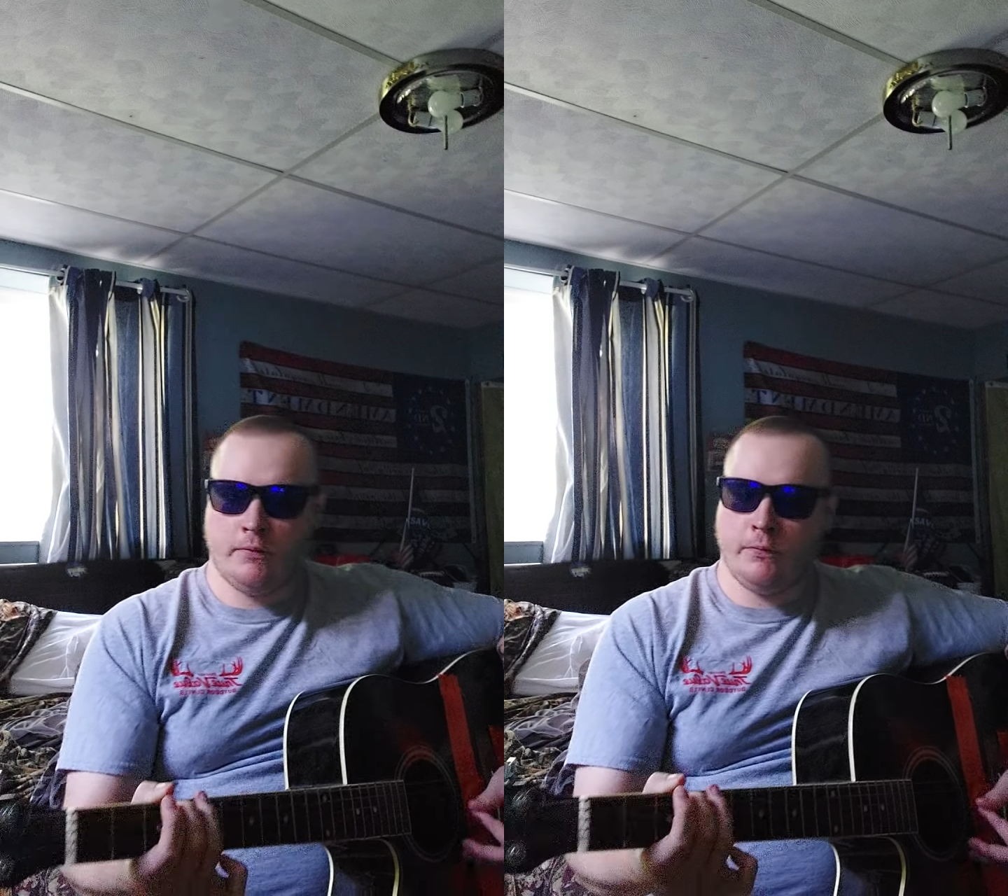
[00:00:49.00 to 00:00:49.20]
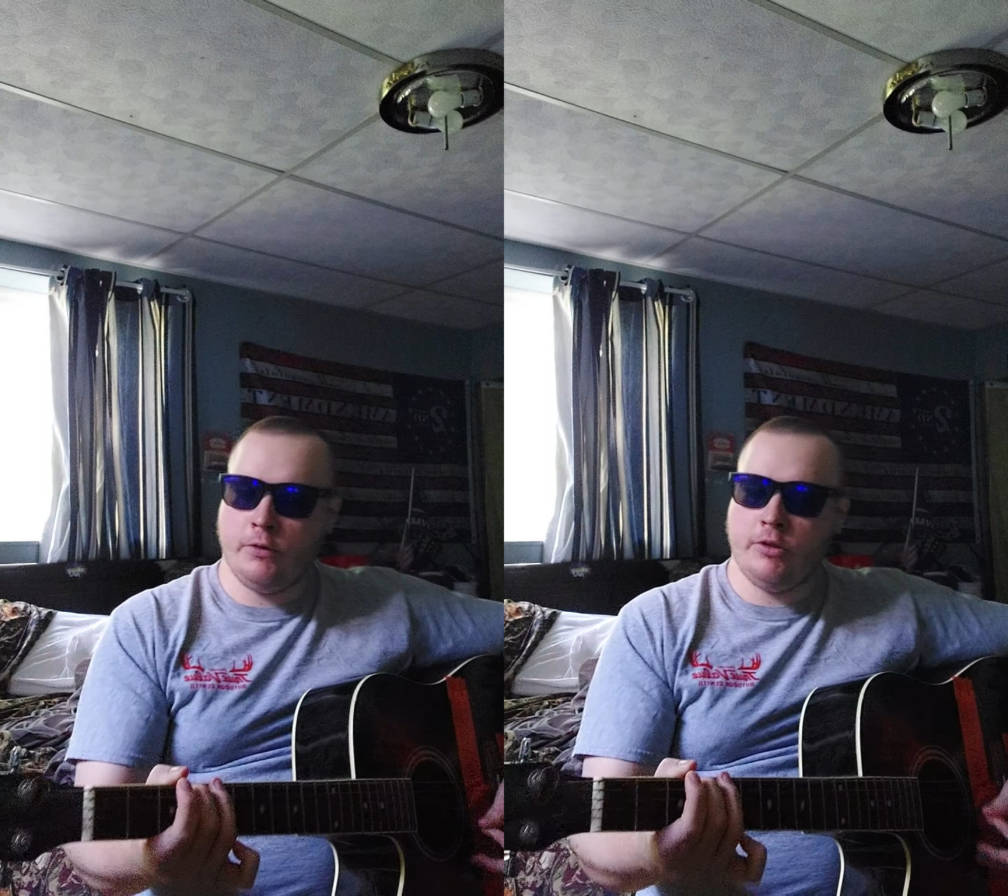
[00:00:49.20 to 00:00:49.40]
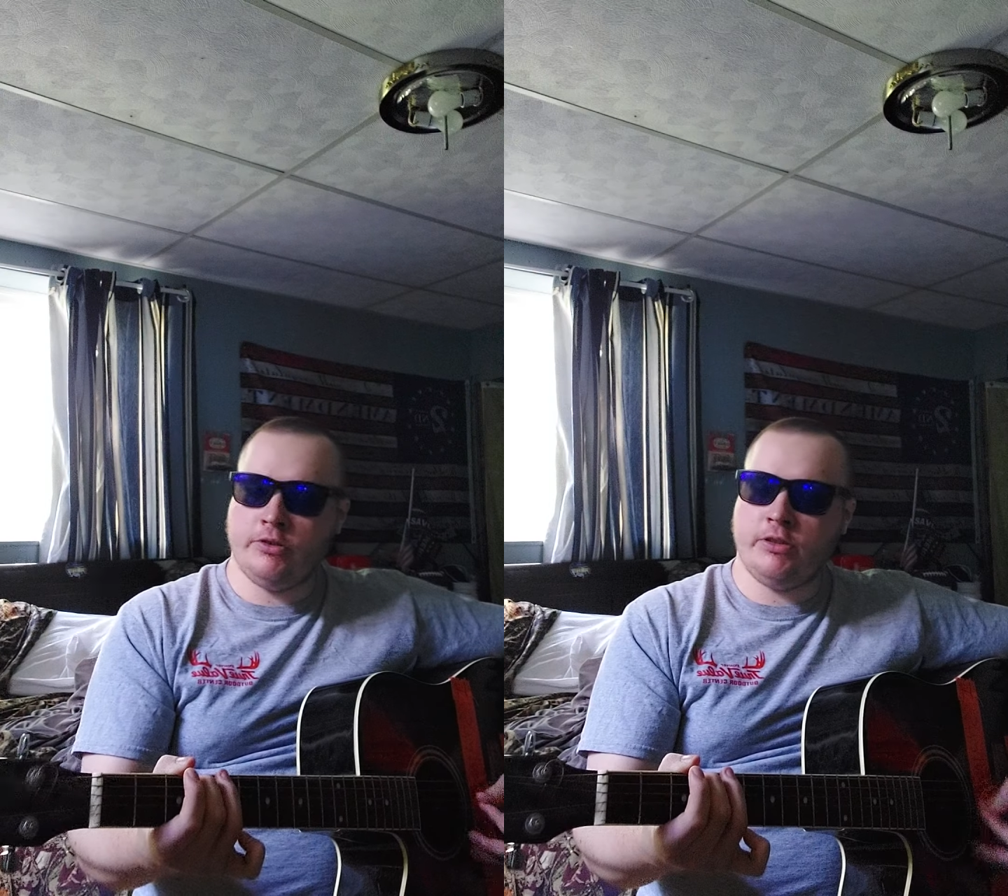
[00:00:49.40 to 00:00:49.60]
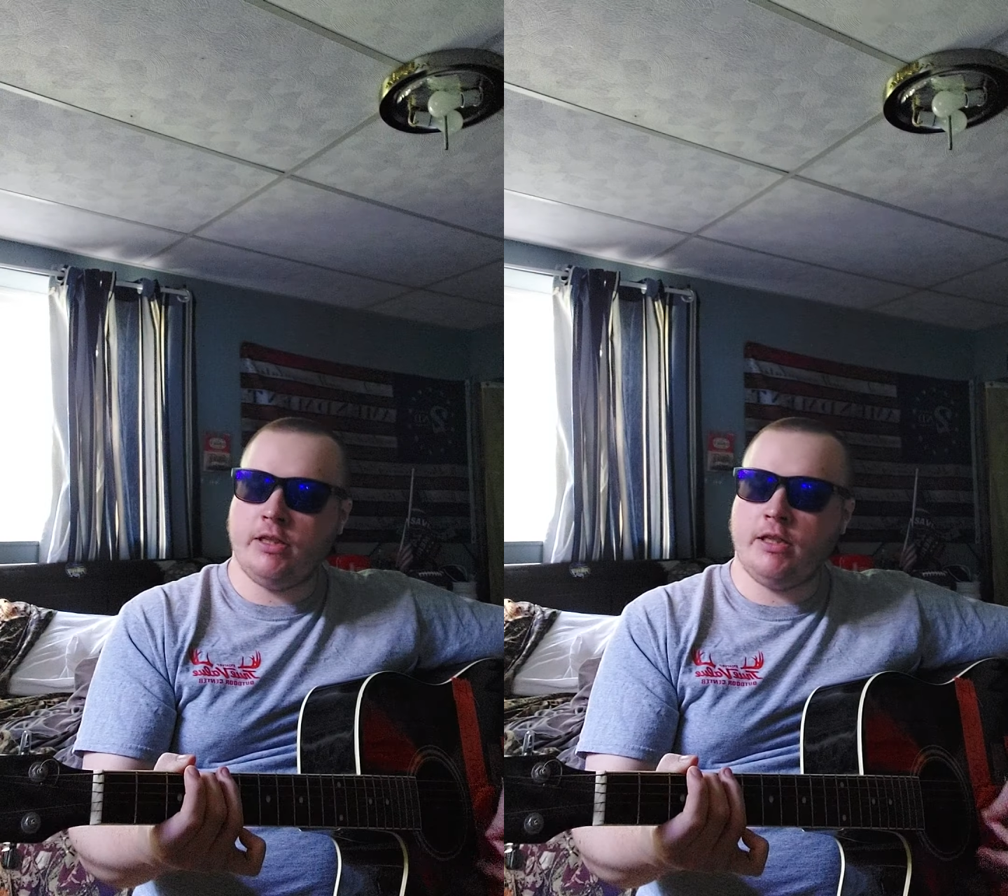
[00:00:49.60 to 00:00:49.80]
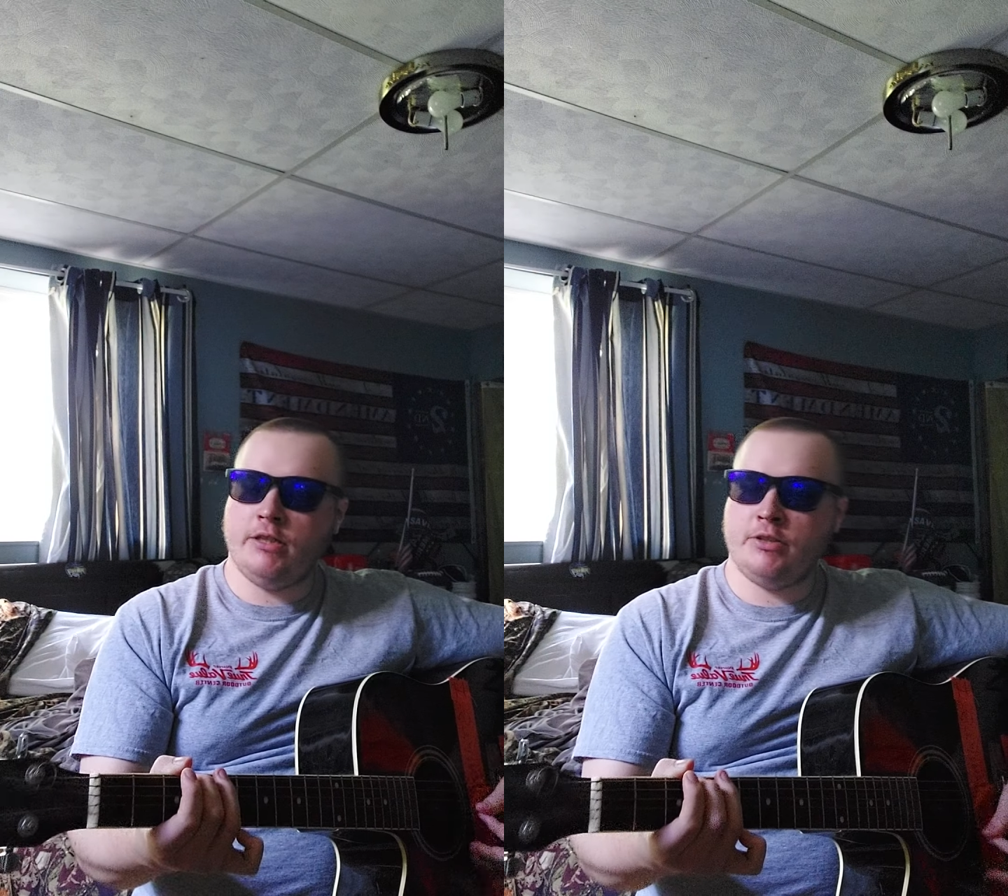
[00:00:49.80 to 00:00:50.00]
Before you
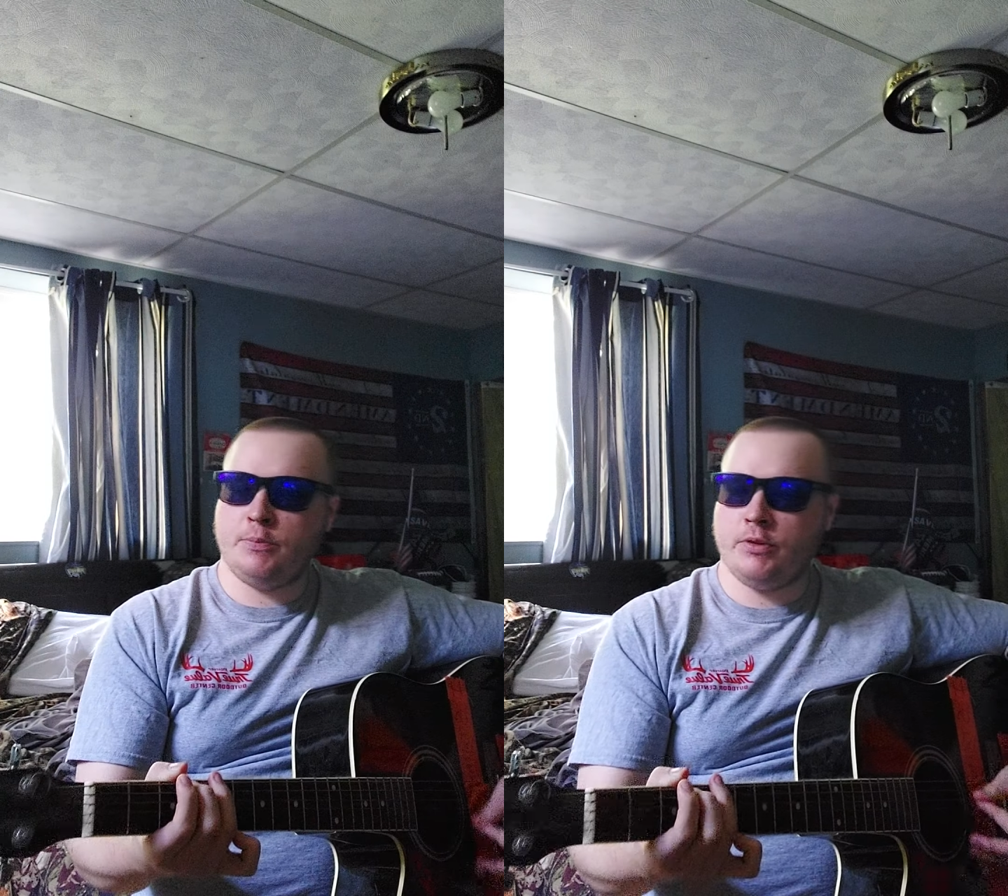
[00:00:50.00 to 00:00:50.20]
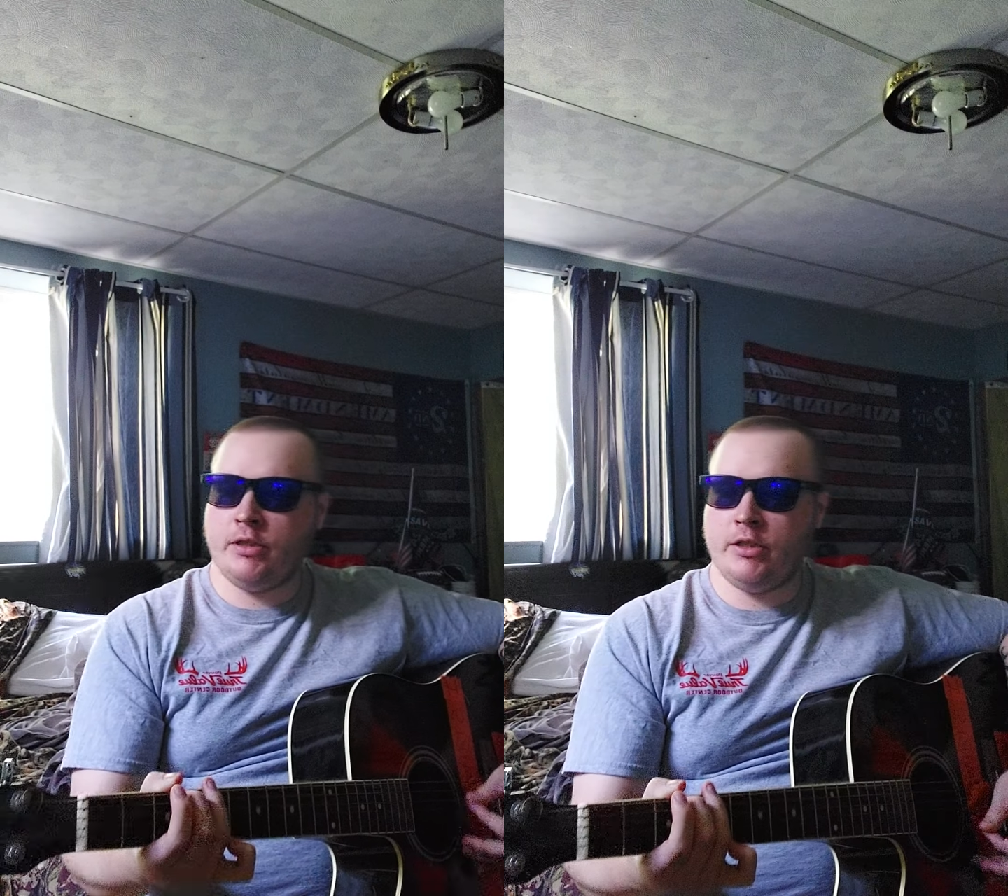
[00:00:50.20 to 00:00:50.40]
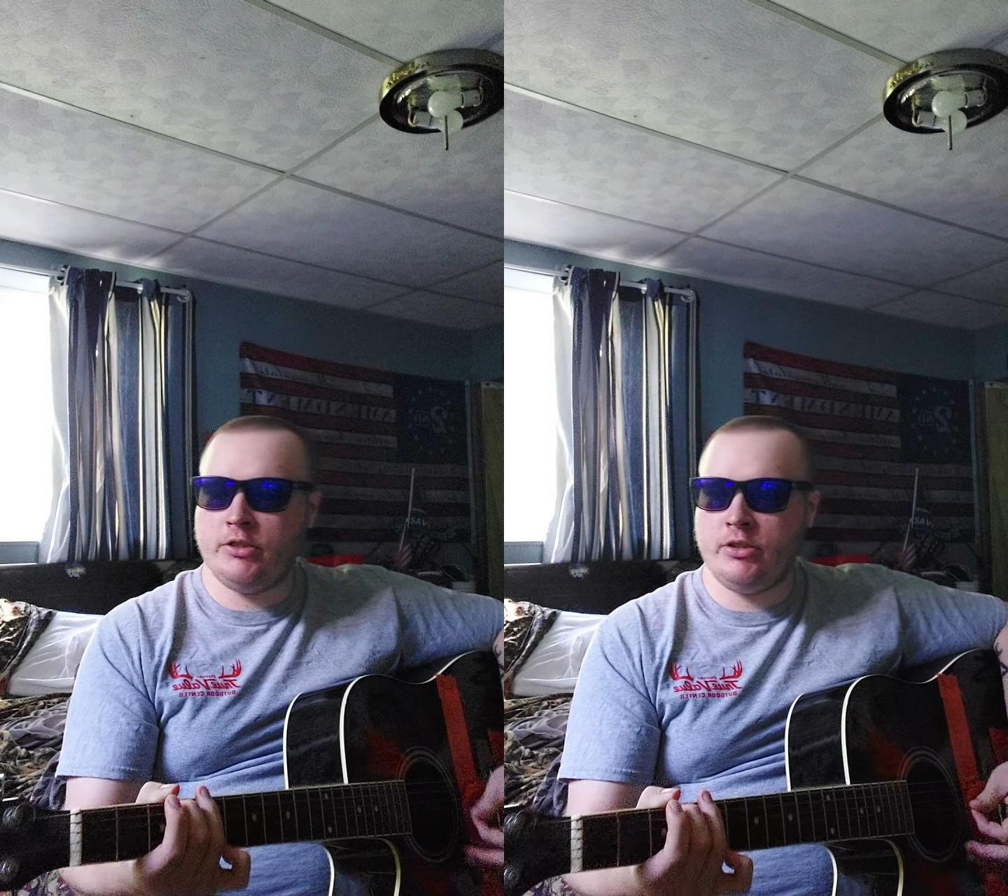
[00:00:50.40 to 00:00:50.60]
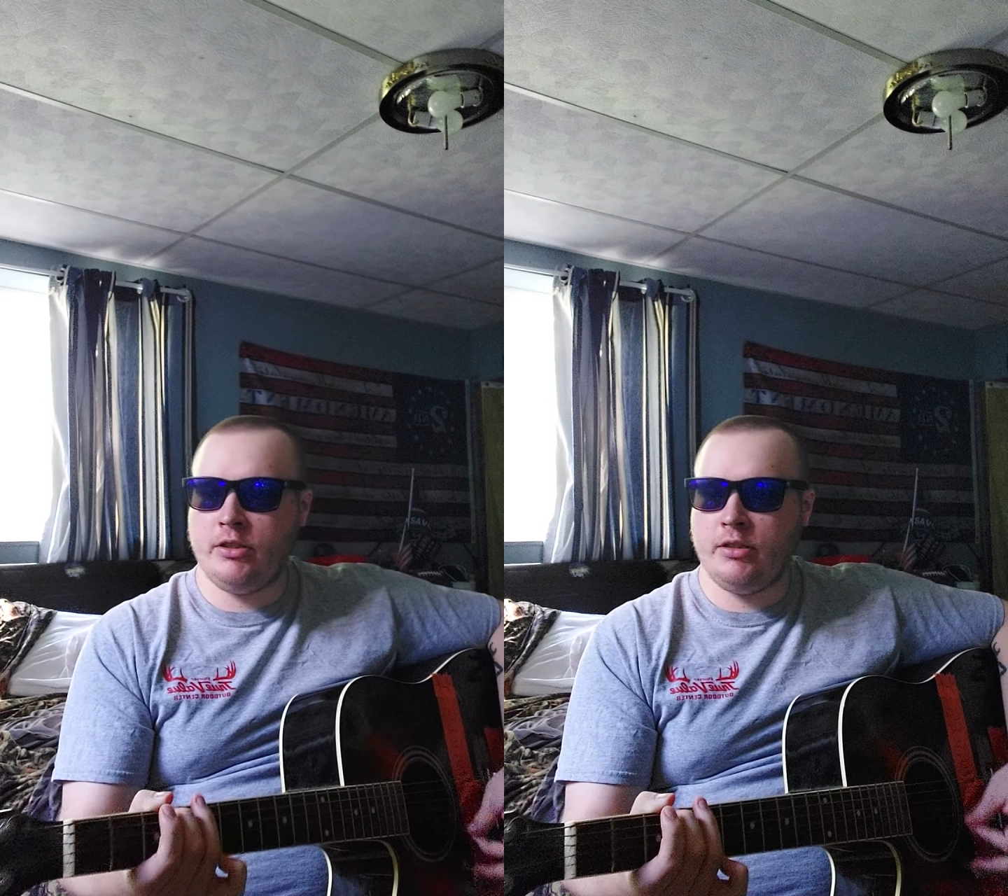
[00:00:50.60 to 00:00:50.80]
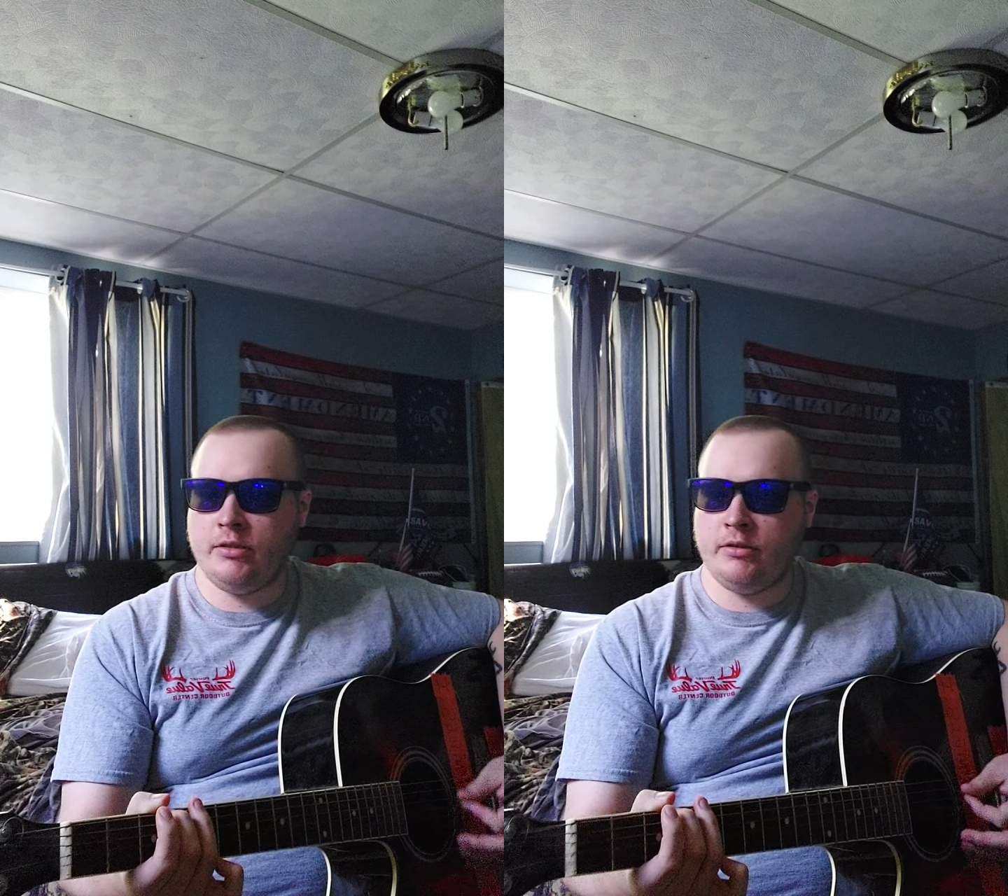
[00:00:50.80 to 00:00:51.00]
start your
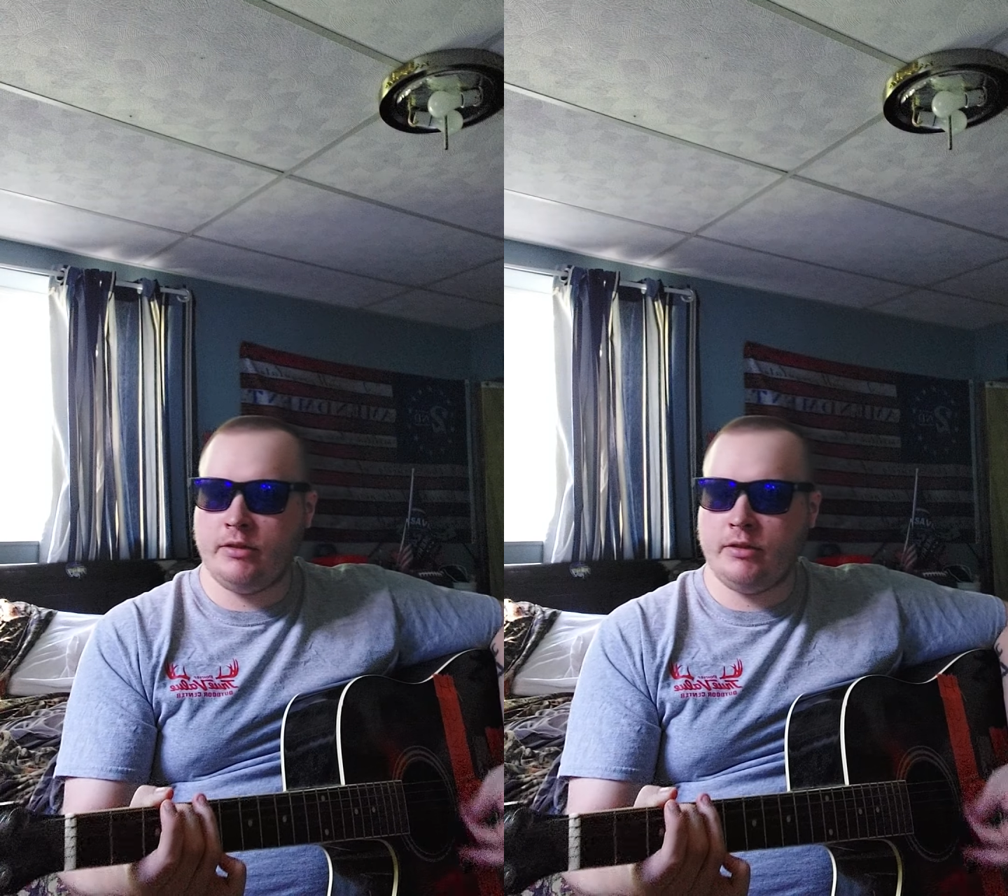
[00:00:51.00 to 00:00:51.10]
preaching,